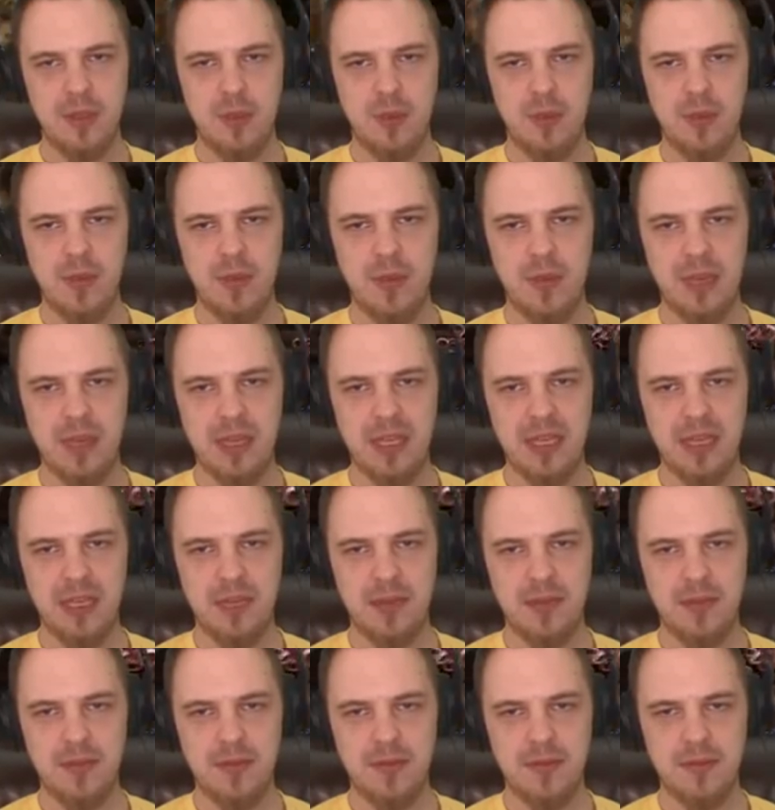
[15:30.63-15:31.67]
You and me,
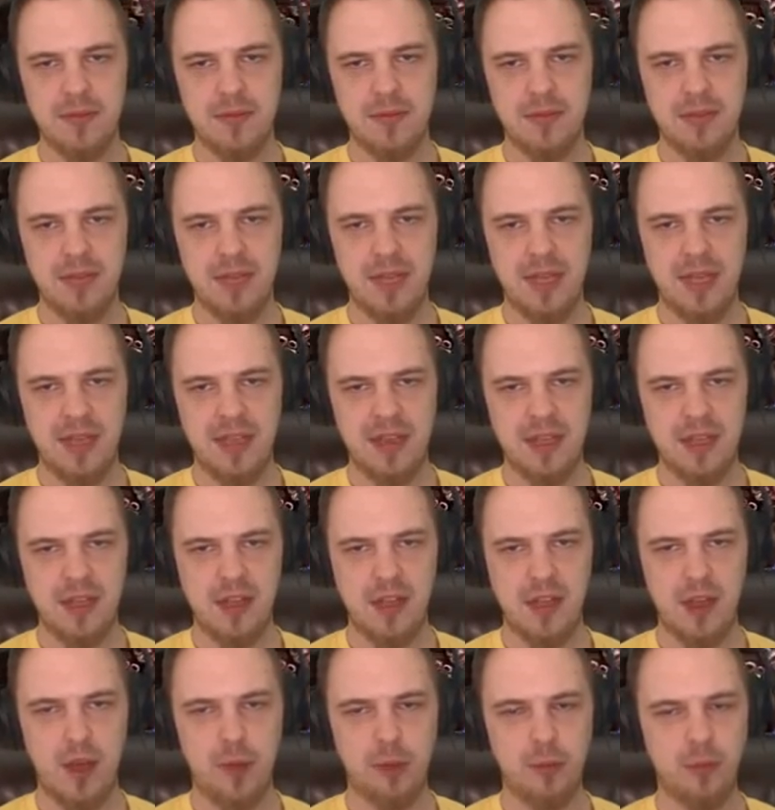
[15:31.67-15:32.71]
buddy, and the
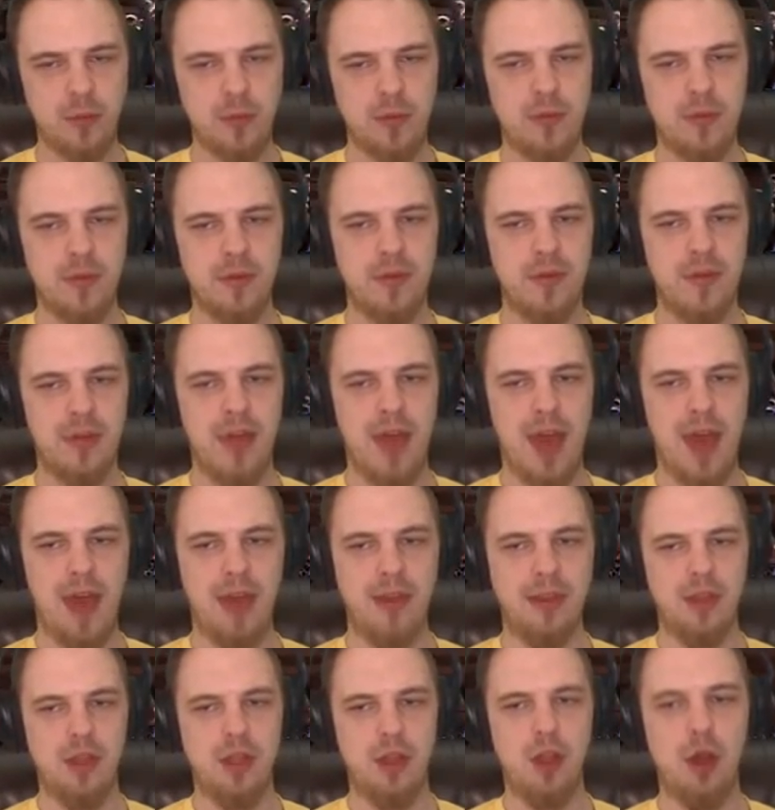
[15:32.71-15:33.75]
clone.
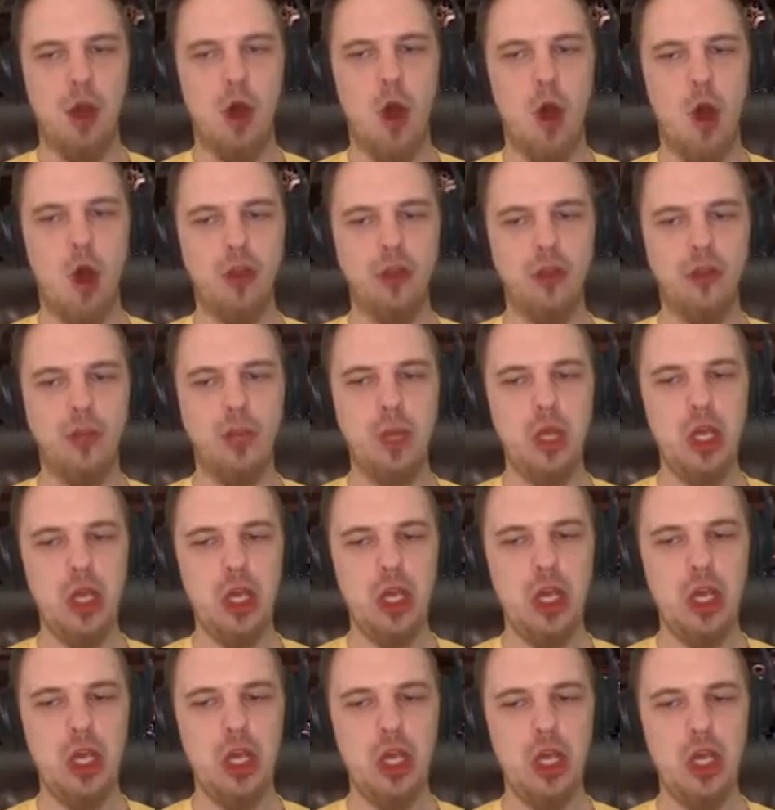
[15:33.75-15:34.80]
And clone
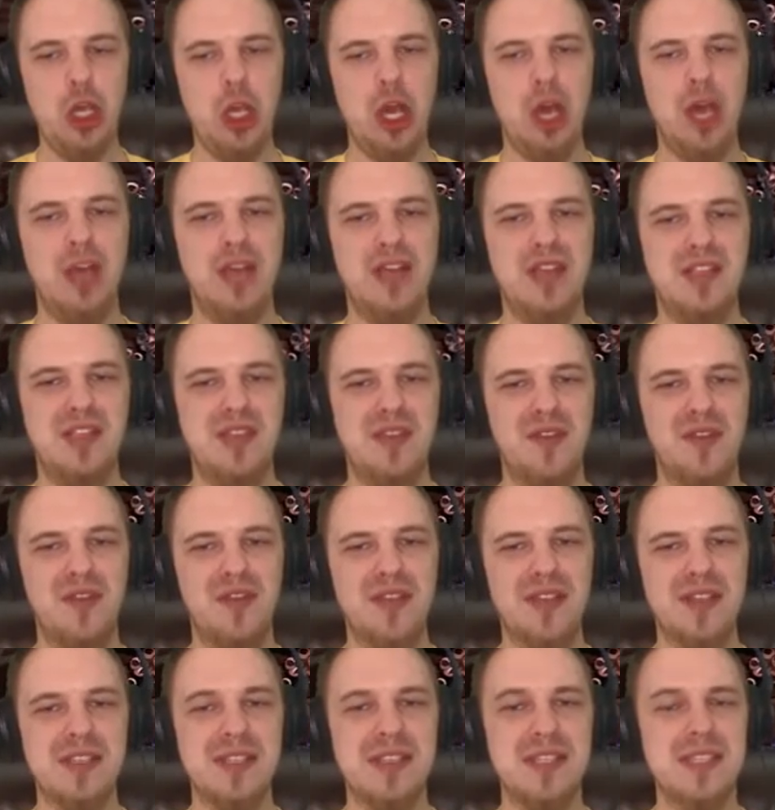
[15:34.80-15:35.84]
me! So
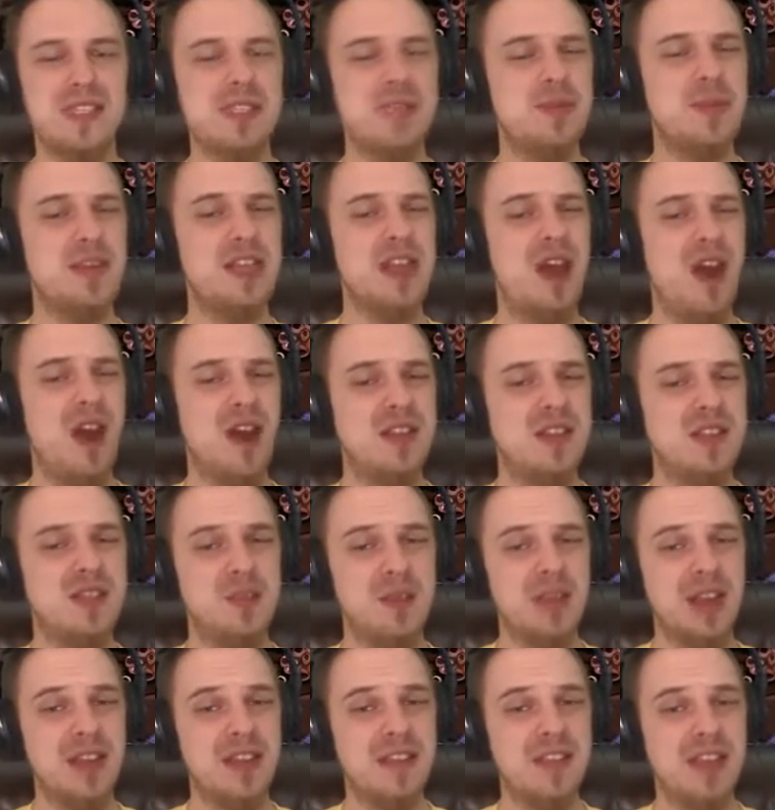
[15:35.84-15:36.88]
friends, this has been
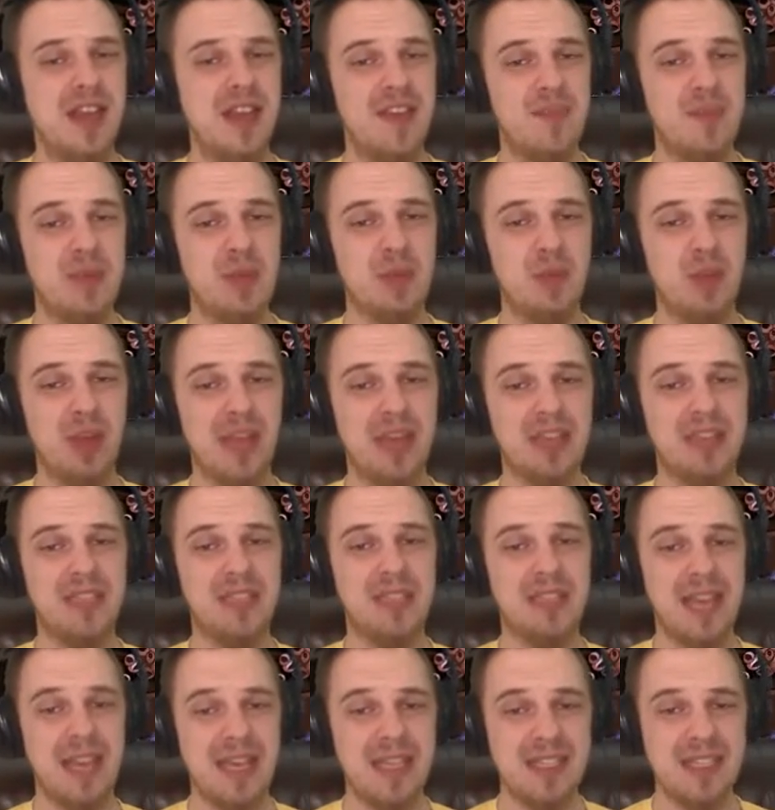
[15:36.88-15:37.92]
Awesomenauts. I've been
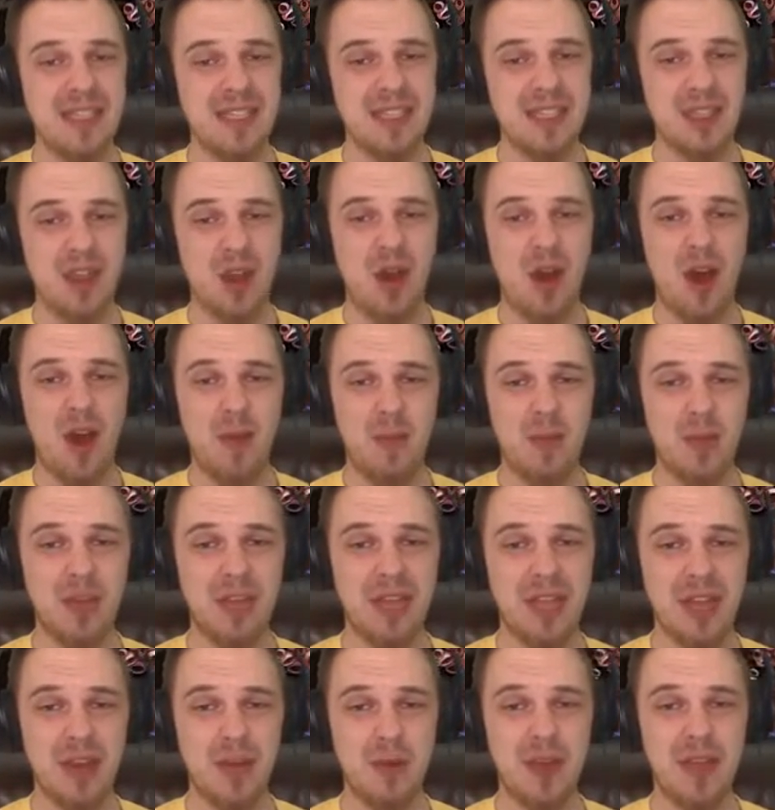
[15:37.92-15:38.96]
Brandon Dayton, your
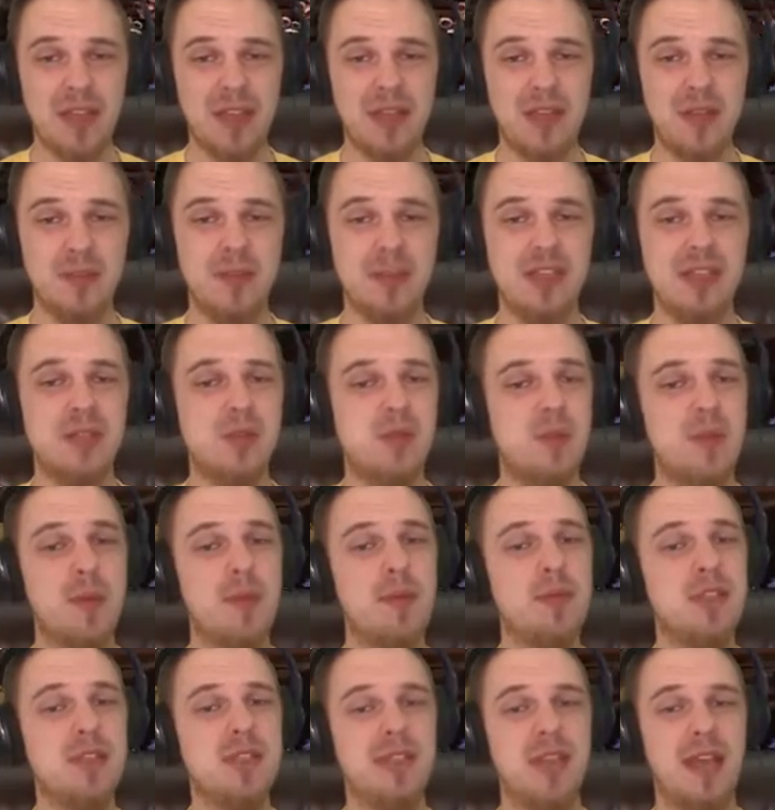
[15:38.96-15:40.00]
humble narrator. Please
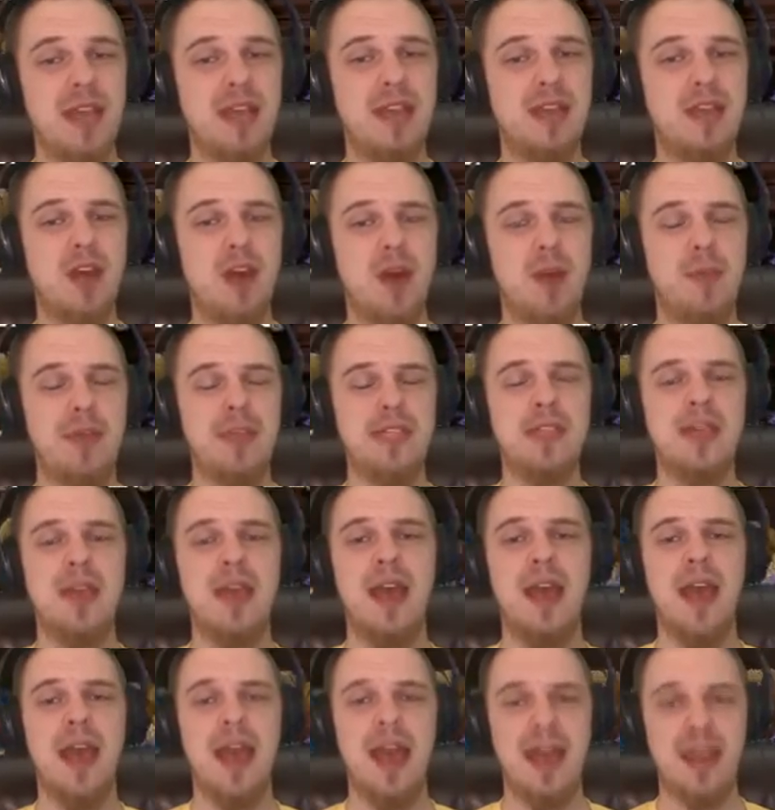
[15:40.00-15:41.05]
remember to like, comment,
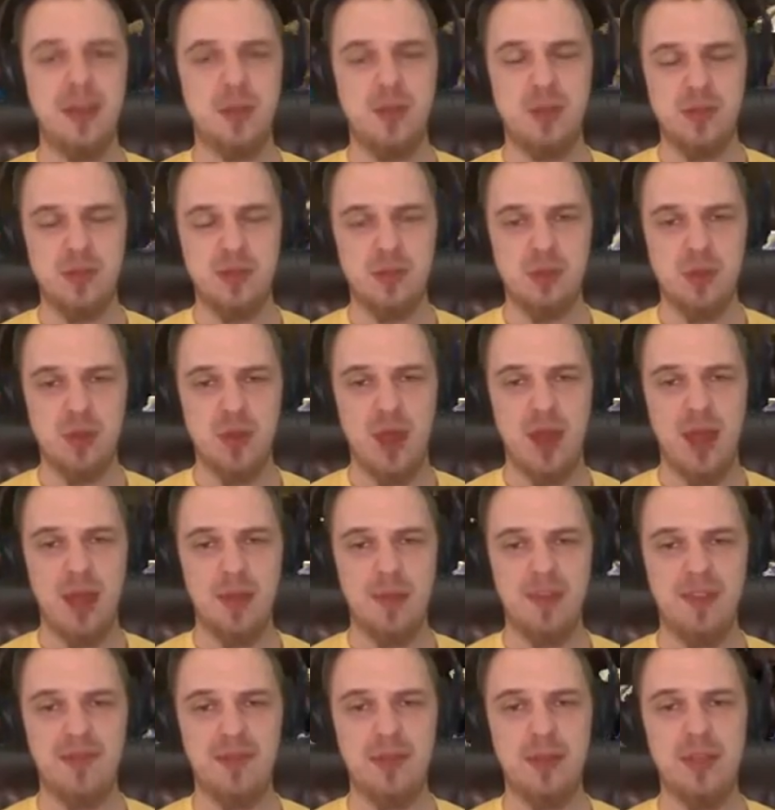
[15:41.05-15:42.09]
and or
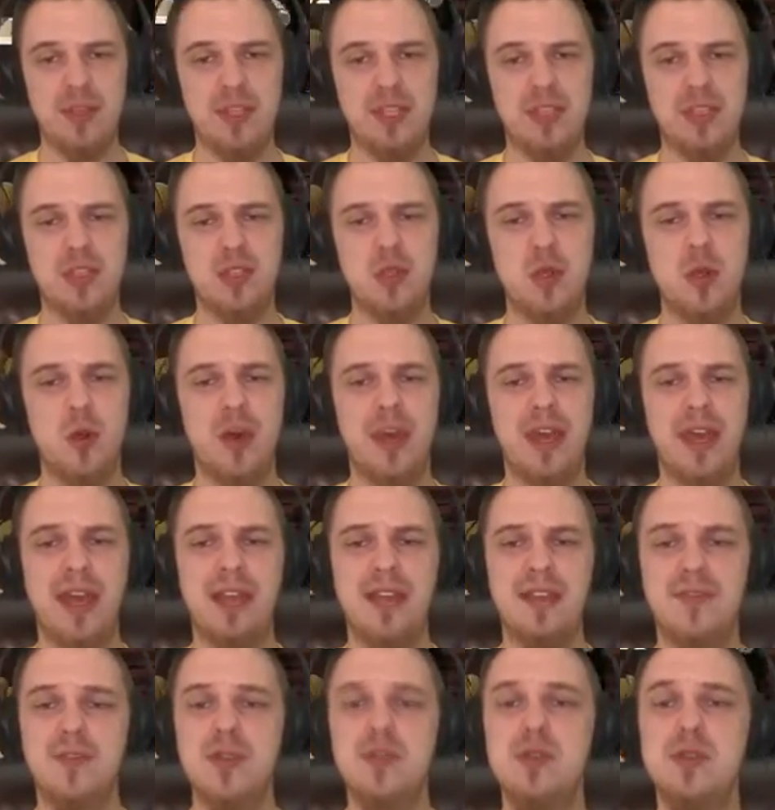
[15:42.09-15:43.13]
subscribe if you did enjoy.
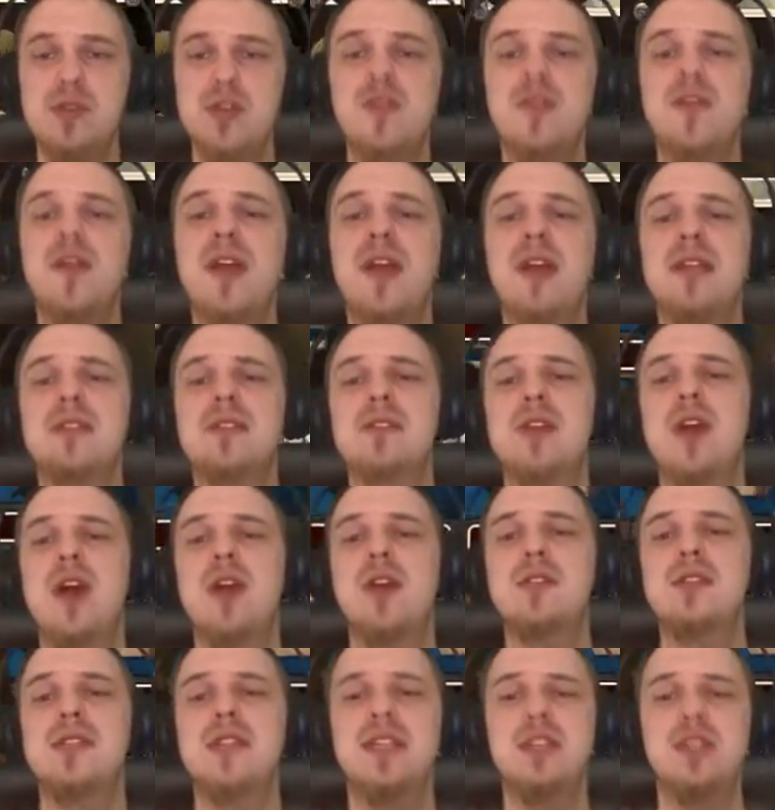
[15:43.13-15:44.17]
And if you do, friends,
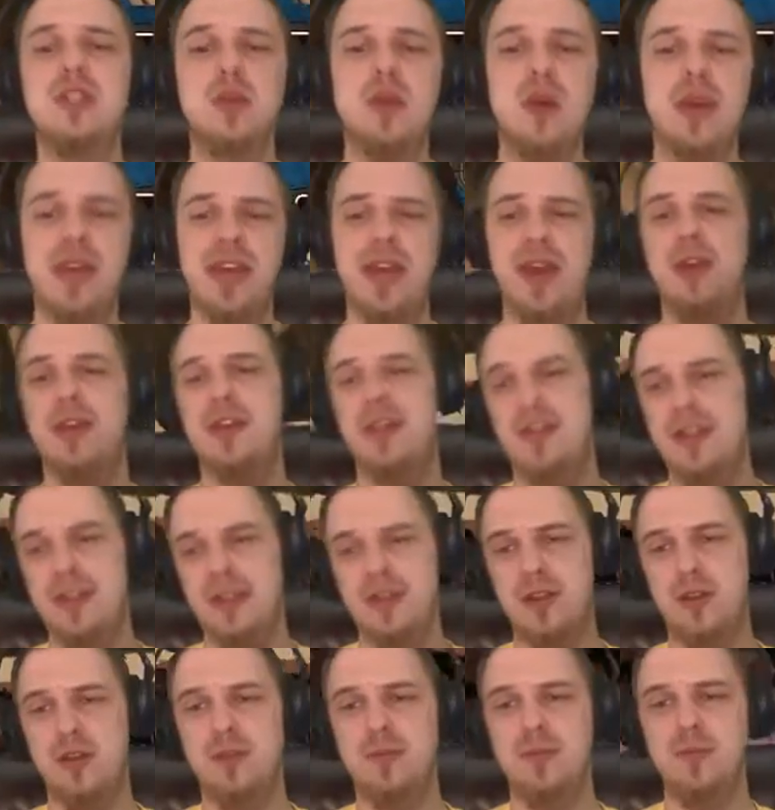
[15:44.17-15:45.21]
I'll send you a
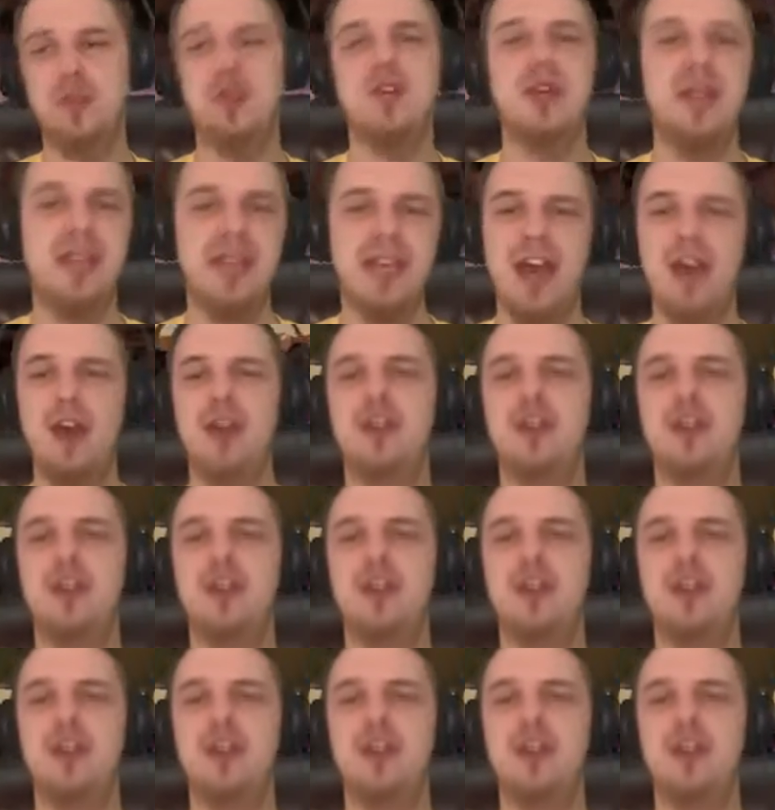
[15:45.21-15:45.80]
calculator. You can